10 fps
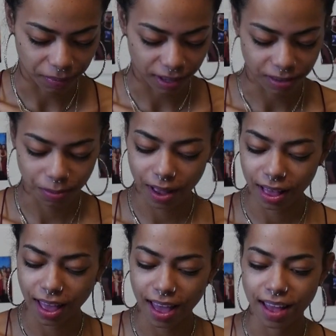As
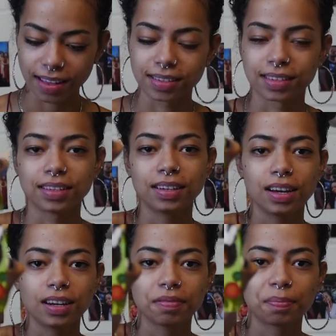well as the
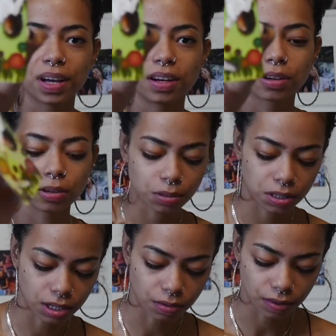9 of Pentacles
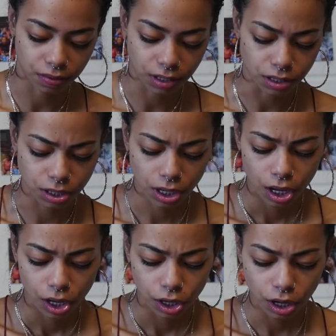in reverse.
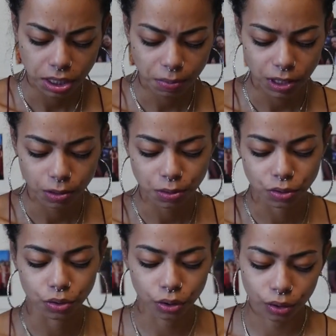You're not somebody who's
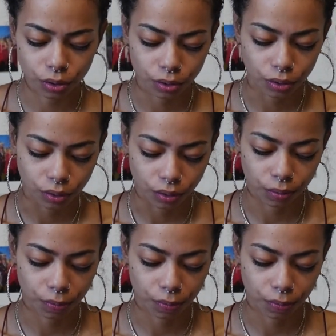too